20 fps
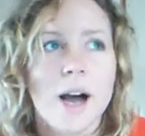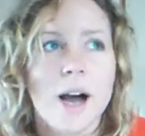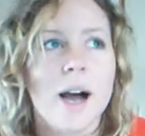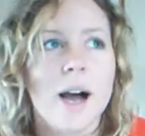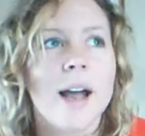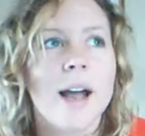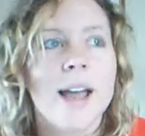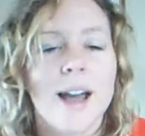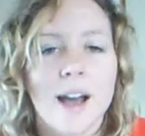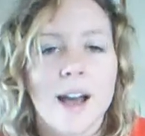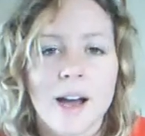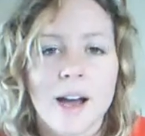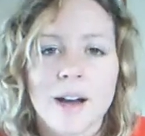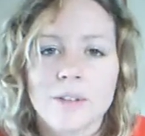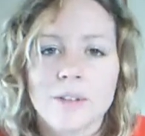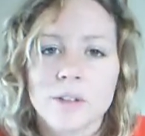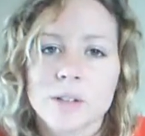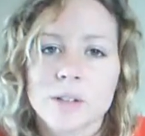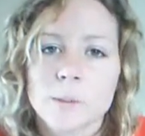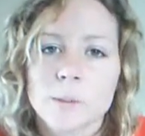I
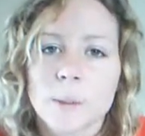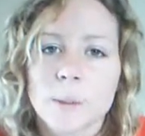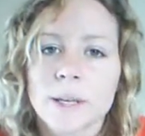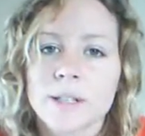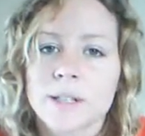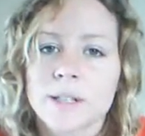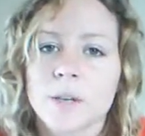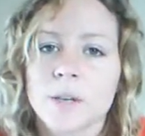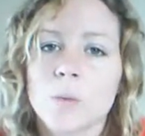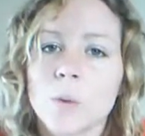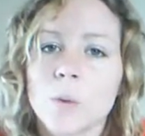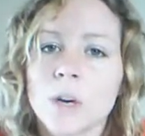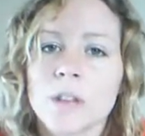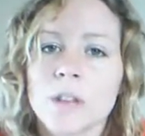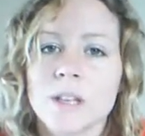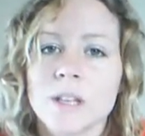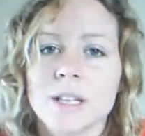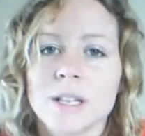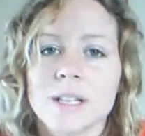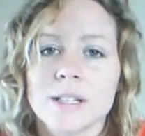have experienced
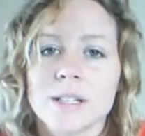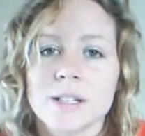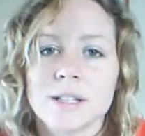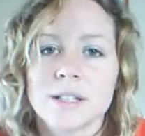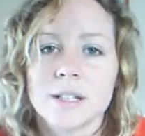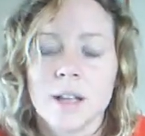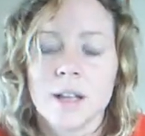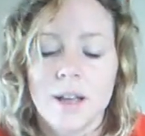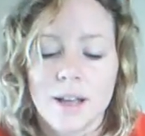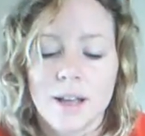unworthiness